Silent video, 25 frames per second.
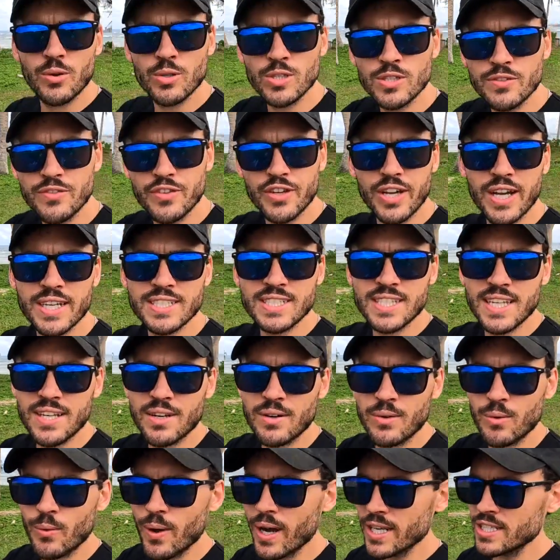those of you guys that
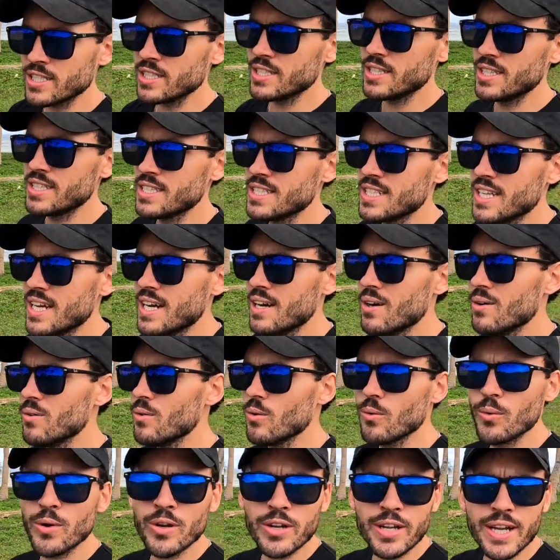are watching this
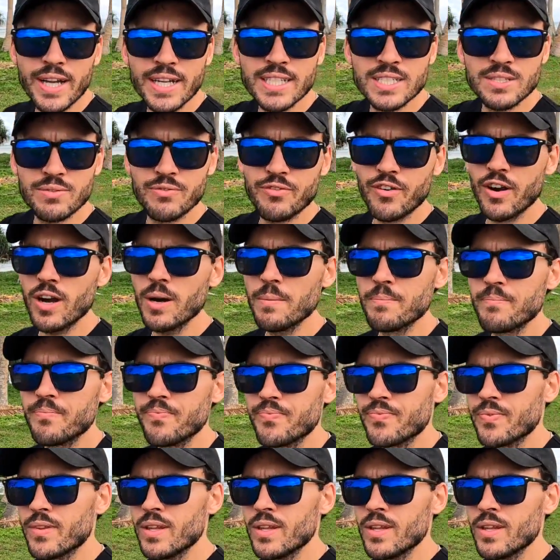now, where are you guys from?